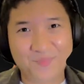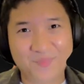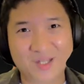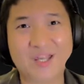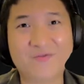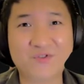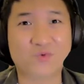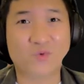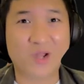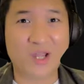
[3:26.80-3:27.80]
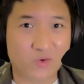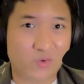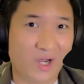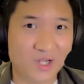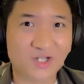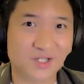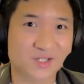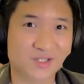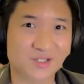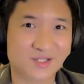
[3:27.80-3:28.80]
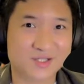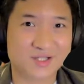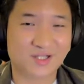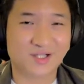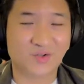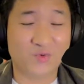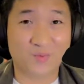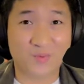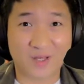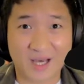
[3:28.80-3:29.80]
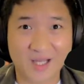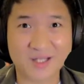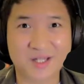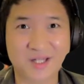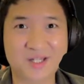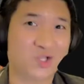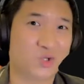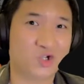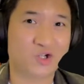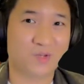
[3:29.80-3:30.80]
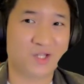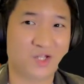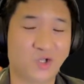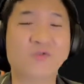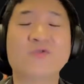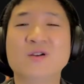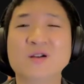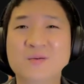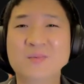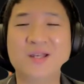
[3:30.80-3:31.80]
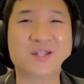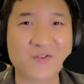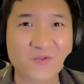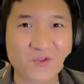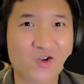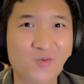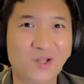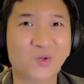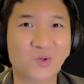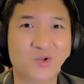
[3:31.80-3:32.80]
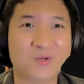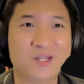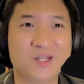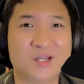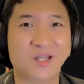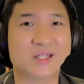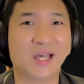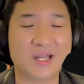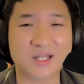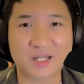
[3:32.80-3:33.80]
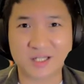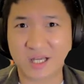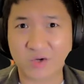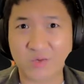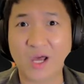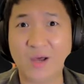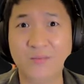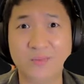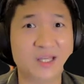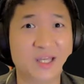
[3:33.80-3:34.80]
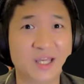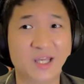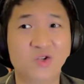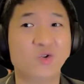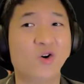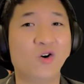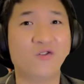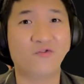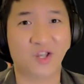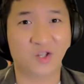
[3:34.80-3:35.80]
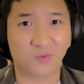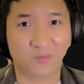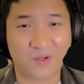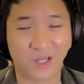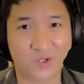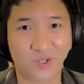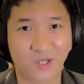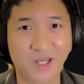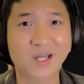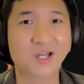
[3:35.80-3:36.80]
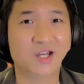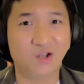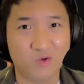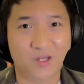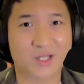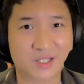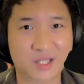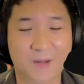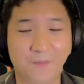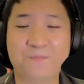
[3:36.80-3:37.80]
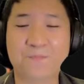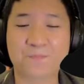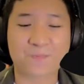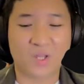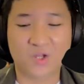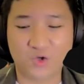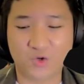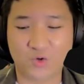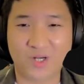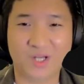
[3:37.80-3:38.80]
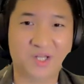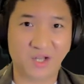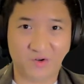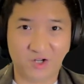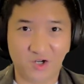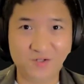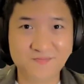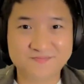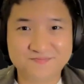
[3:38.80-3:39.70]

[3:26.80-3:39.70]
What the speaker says: the giveaway question will be asked in the social media. So please follow my social media is either Instagram, LinkedIn, or Facebook page. Okay, it will be the same. So let's carry on.